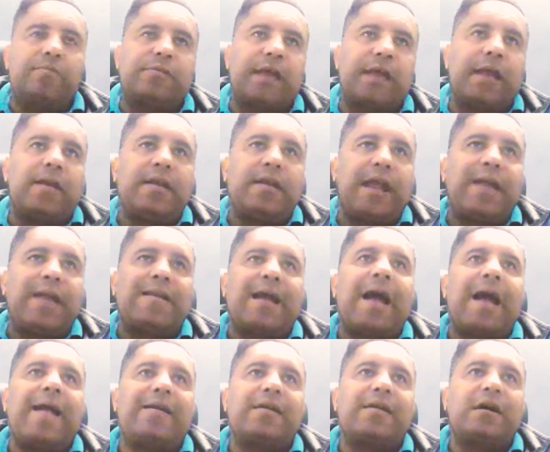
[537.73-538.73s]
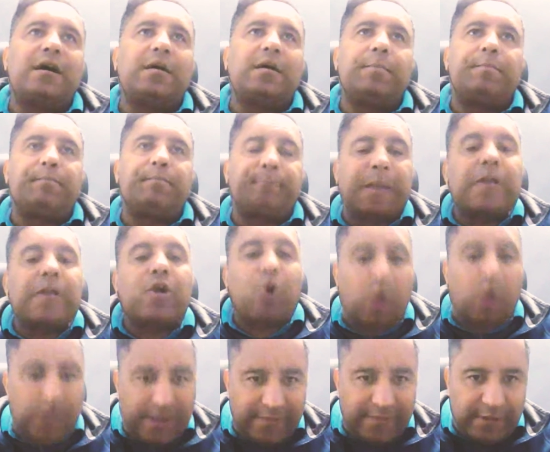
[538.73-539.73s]
say data at a pin
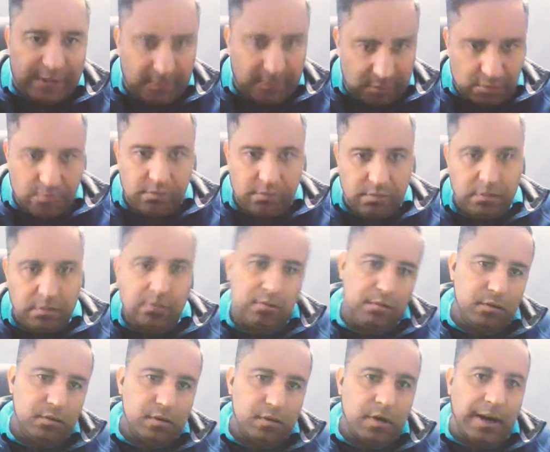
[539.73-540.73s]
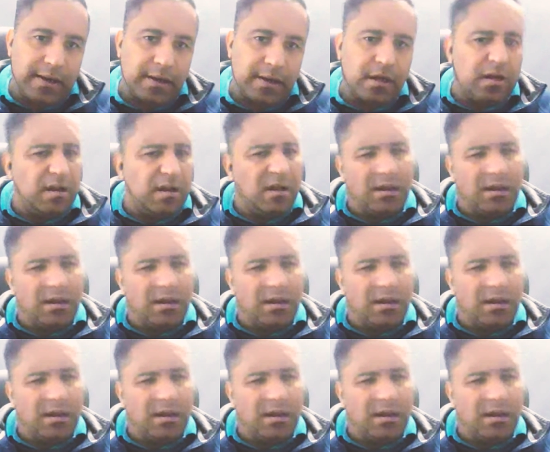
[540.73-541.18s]
code level, right?